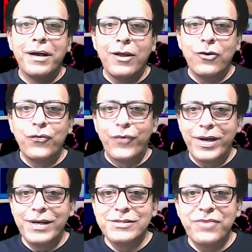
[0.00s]
Hello
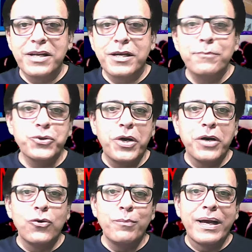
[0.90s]
friends, welcome to
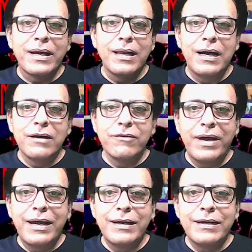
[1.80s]
Akul Mac Live
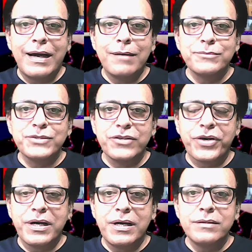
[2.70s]
and I am
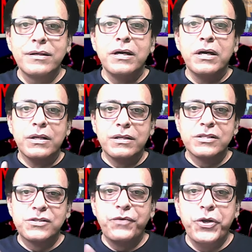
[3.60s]
Chandrakant.
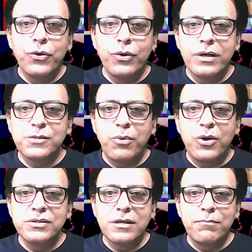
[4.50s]
This video is
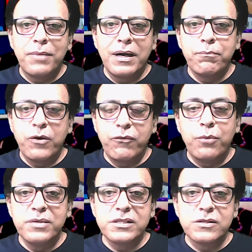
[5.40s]
sponsored by
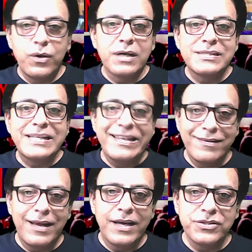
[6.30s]
Performance Works
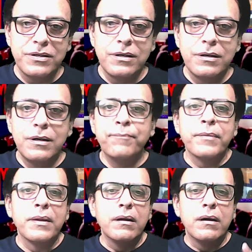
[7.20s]
International.
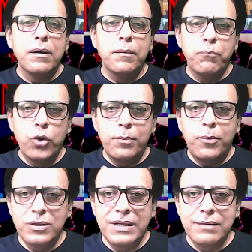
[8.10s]
More
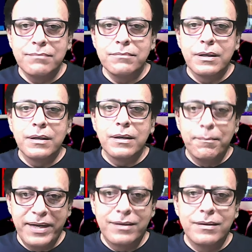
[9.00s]
about them in a
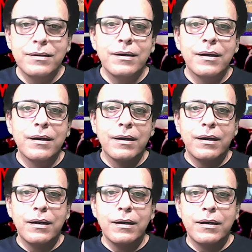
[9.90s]
bit.
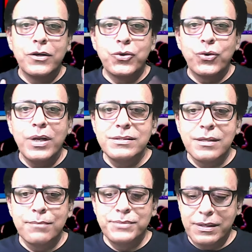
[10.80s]
Today's
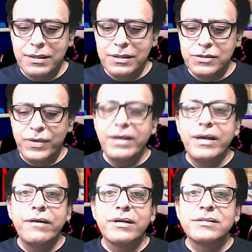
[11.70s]
subject is very
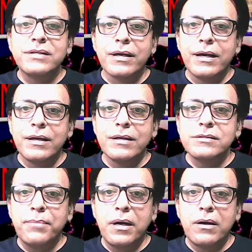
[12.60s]
interesting. It is
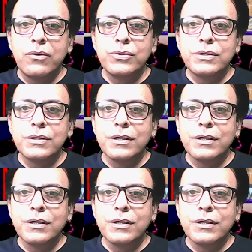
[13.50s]
about